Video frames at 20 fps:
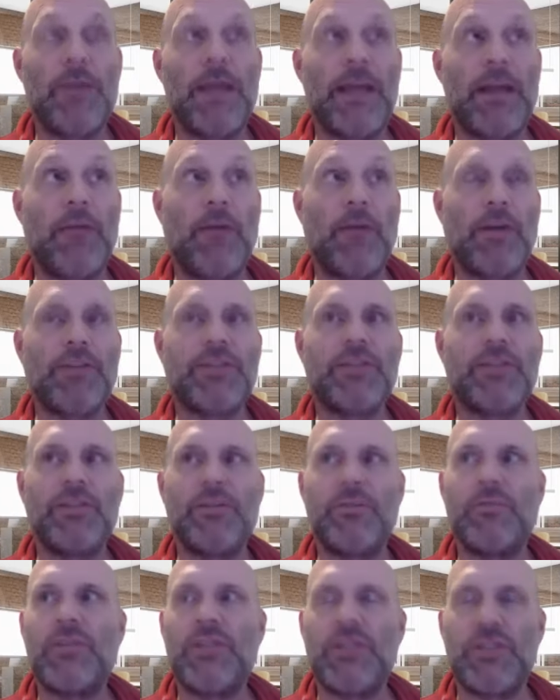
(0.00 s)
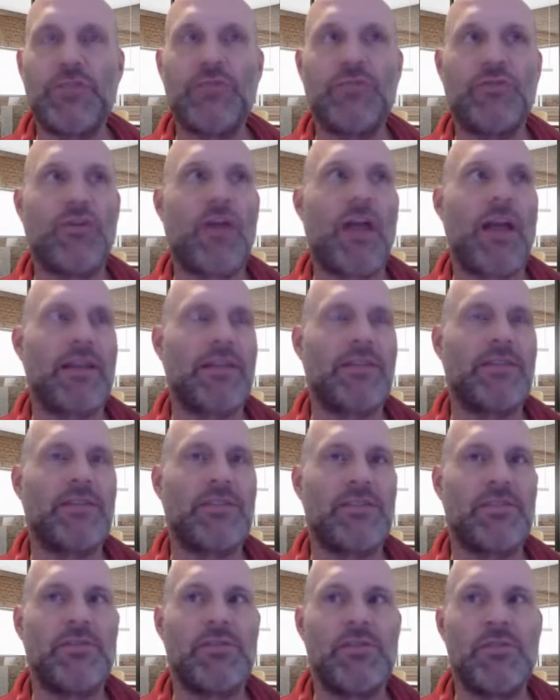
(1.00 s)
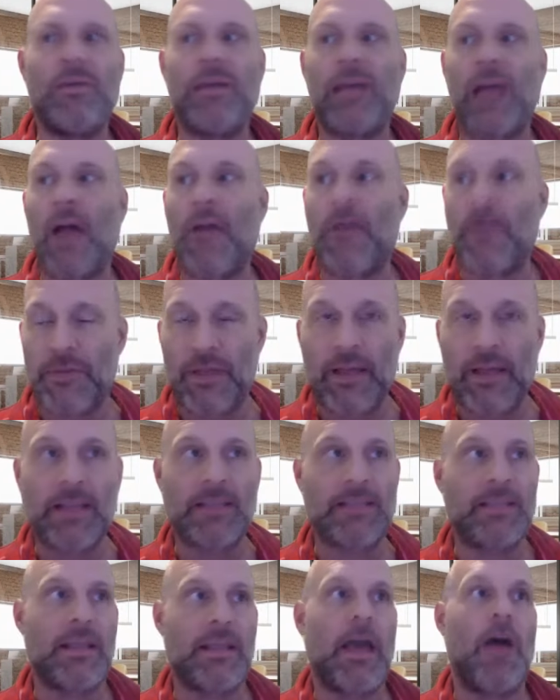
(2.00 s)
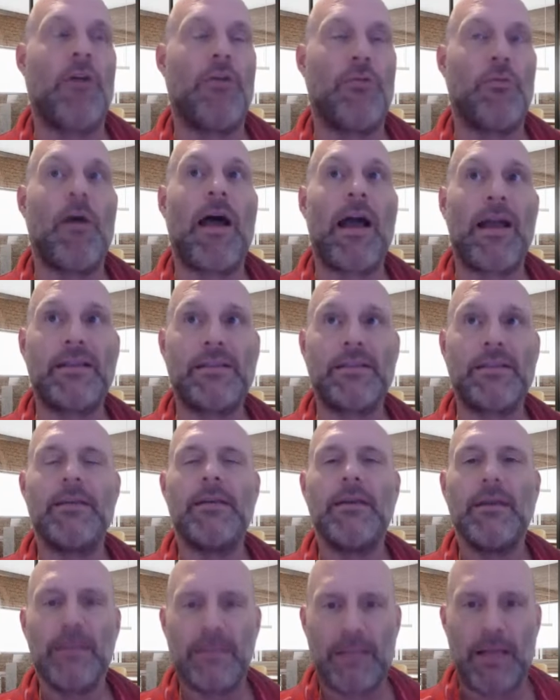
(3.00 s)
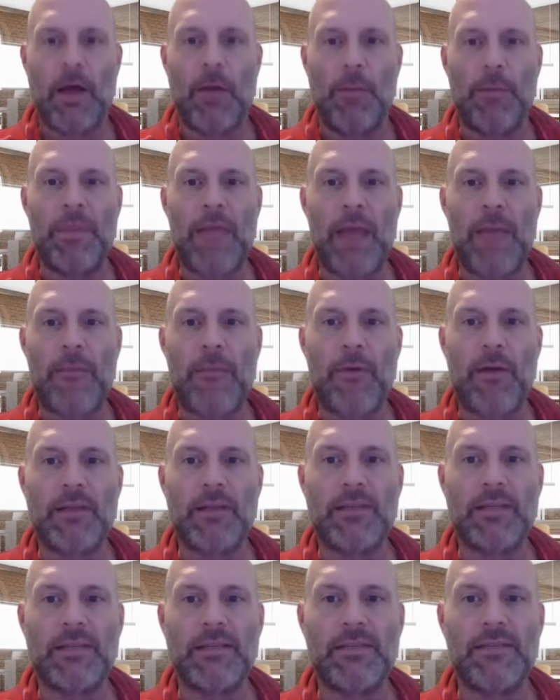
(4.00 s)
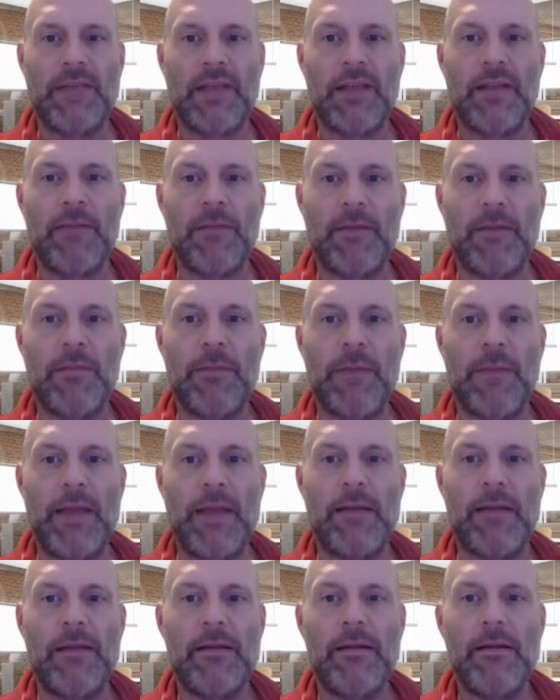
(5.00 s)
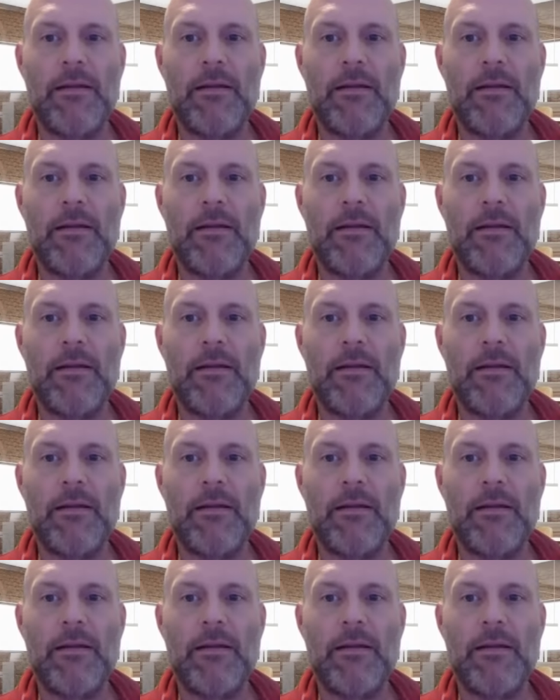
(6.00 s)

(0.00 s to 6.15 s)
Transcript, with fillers: my question: You did you try doing other things in the health wise to help in that process of getting rid of the pain?